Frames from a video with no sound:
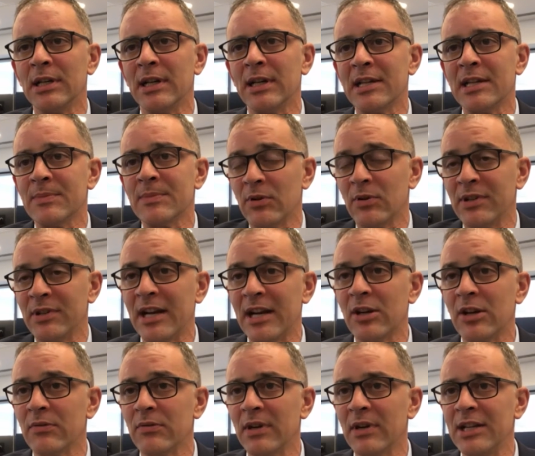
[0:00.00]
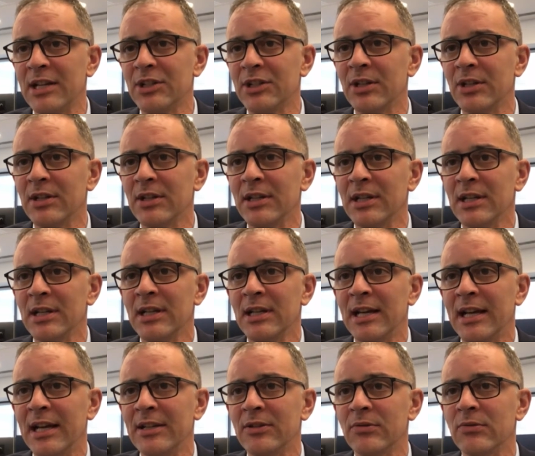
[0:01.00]
exploit that correlation
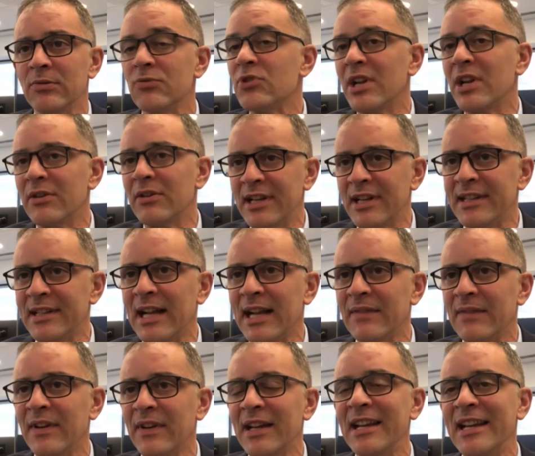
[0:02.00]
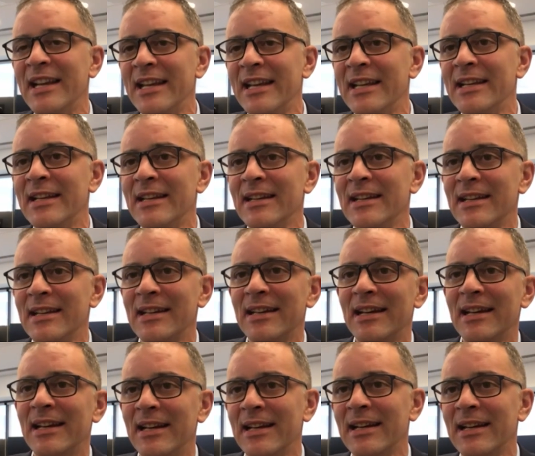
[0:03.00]
and to generate alpha in
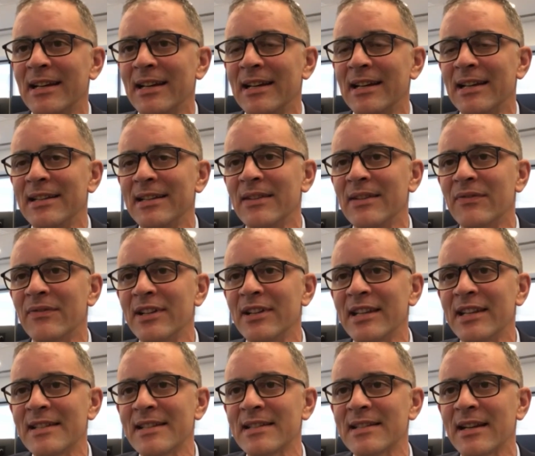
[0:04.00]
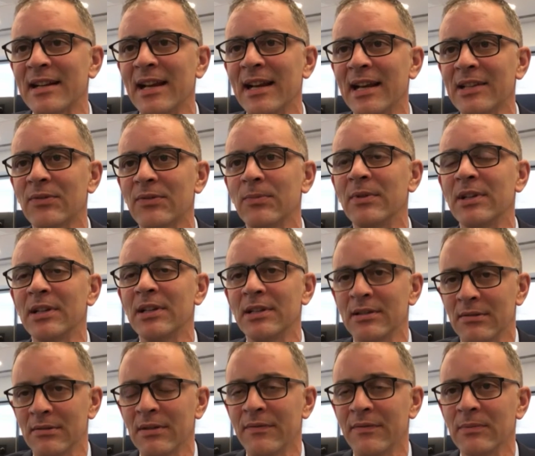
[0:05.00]
a different asset class
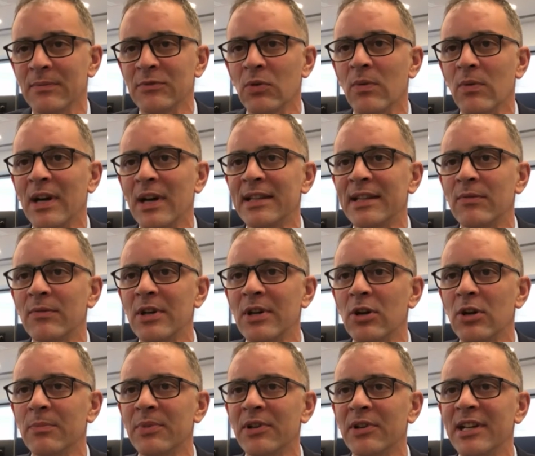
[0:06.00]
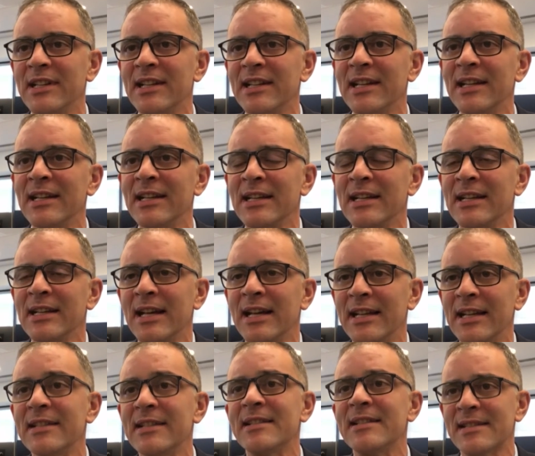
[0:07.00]
from the one that we operate in.
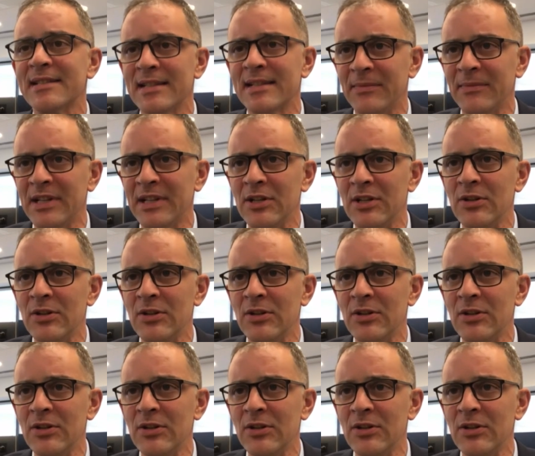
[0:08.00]
And this is something